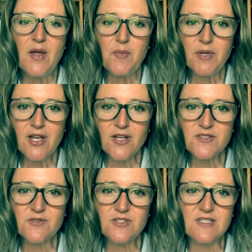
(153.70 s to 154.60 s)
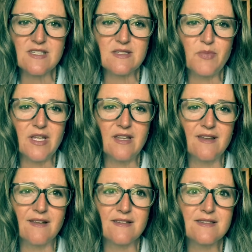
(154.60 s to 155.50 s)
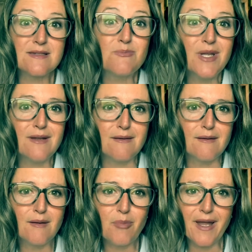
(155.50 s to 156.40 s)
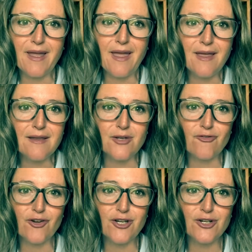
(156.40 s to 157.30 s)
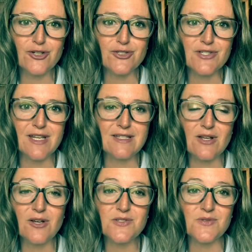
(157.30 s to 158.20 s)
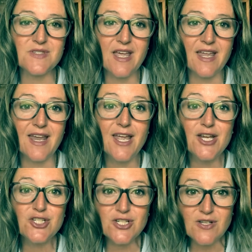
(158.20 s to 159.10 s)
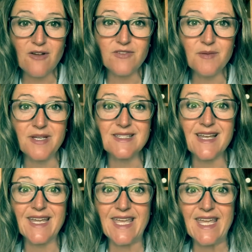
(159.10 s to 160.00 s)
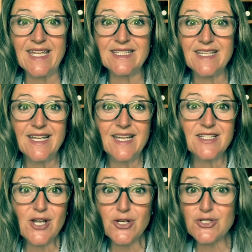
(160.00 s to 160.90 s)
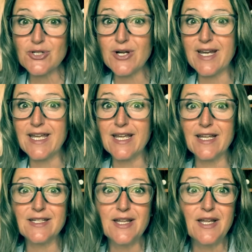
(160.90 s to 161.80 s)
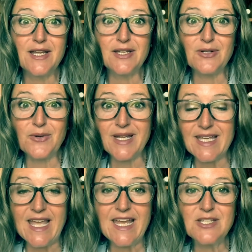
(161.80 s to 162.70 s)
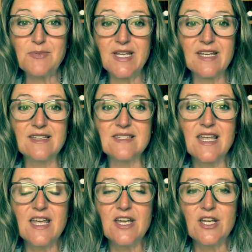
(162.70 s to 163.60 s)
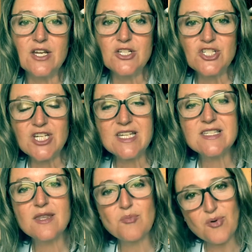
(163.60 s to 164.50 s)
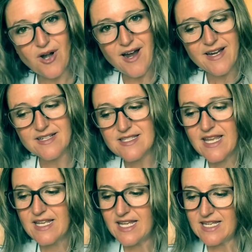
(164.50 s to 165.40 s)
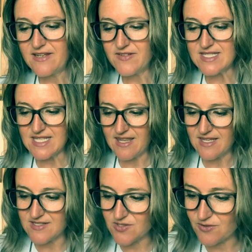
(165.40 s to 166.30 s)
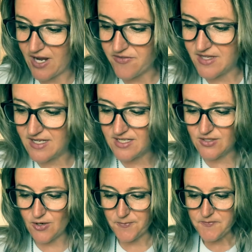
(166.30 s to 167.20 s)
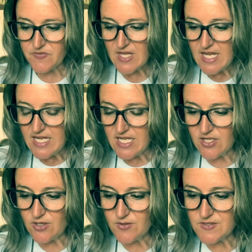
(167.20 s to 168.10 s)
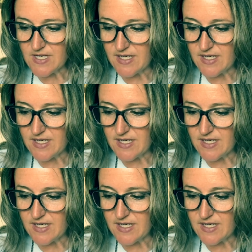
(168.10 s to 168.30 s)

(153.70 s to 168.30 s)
But he also just has been smitten by Haley for years. And he's also said, she's off limits. I can't touch her. I can't, you know, engage because she's the prize. And he even said this throughout that, you know, he goes,